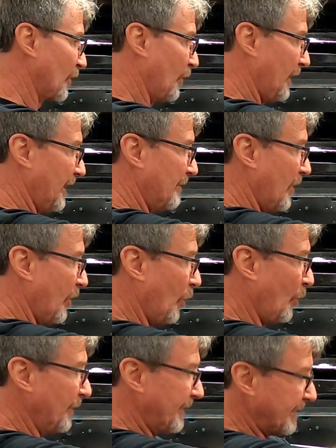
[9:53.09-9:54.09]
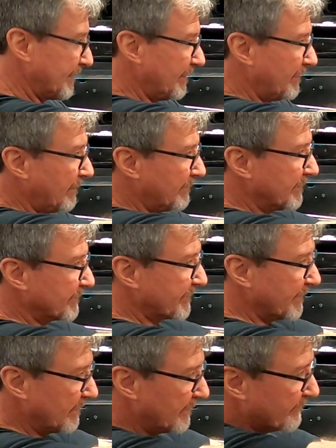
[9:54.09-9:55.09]
while I'm holding the
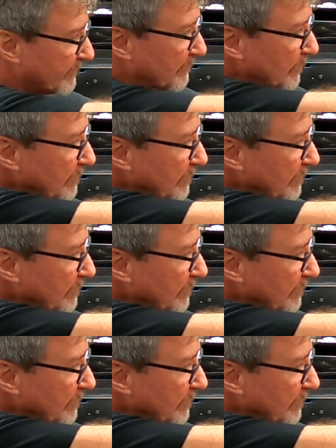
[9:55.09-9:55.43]
stud from